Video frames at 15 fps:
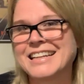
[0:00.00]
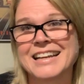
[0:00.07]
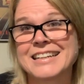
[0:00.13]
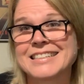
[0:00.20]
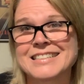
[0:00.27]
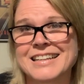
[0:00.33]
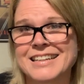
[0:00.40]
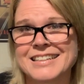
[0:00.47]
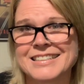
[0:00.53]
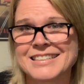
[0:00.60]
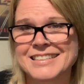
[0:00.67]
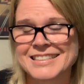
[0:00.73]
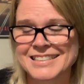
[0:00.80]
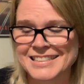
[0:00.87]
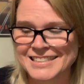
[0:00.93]
Not a
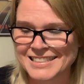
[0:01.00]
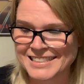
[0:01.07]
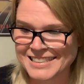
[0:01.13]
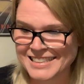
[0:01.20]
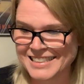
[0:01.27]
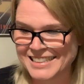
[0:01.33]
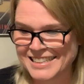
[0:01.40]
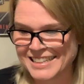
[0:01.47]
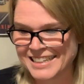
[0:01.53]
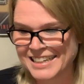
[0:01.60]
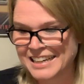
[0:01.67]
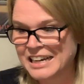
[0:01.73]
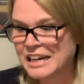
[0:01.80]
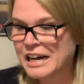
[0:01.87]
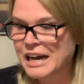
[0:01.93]
scientist.
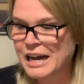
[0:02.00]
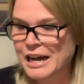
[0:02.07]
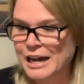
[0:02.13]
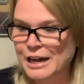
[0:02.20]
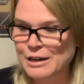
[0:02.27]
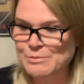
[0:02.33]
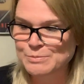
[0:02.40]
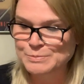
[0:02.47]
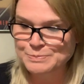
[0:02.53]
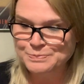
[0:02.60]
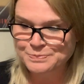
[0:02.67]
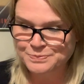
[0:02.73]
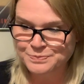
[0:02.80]
Um,